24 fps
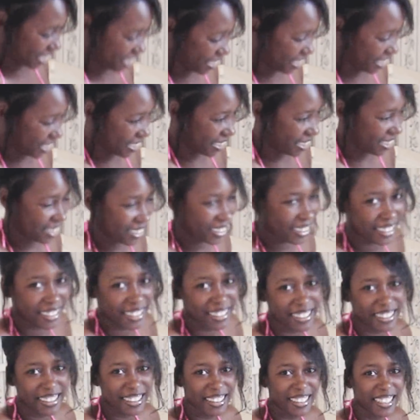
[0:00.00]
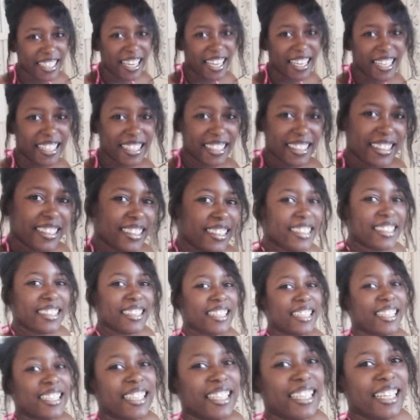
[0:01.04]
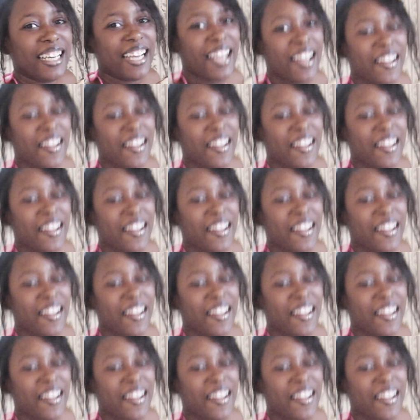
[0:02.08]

Right. How you how you doing?